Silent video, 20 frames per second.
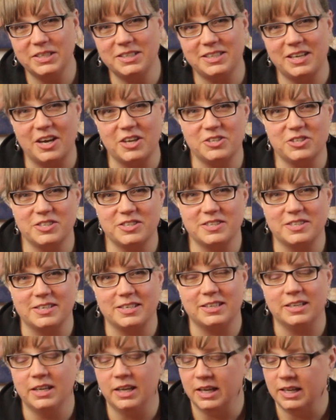Linda
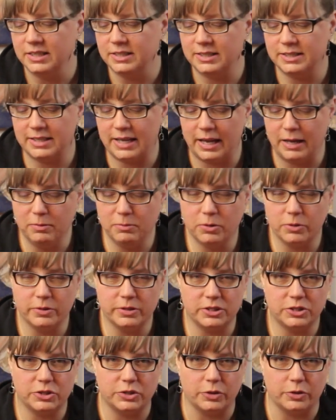Hutchinson. Today I'm going
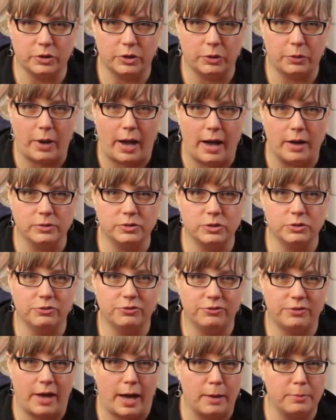to show you how to
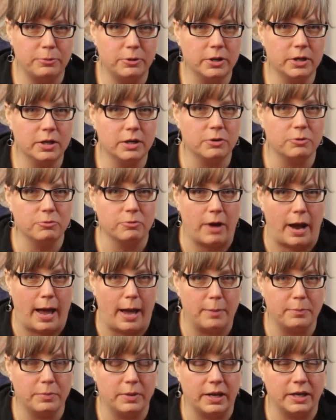fabric
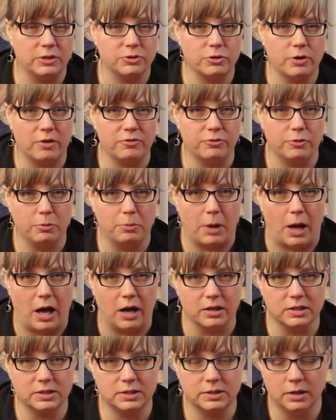wrap a truffle
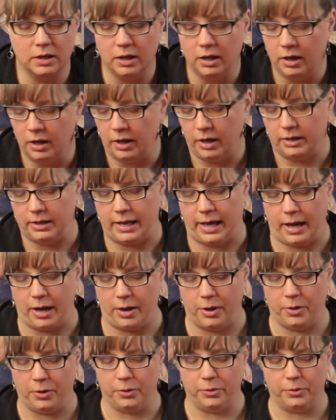box.
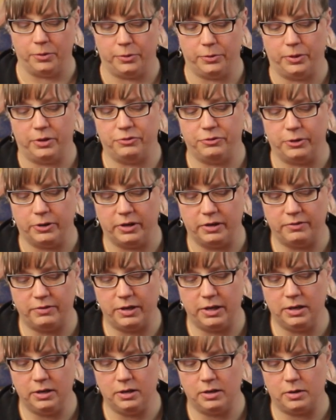Now, if you're
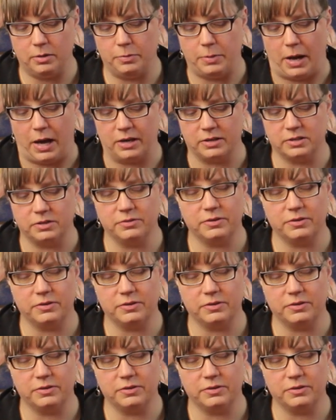giving a box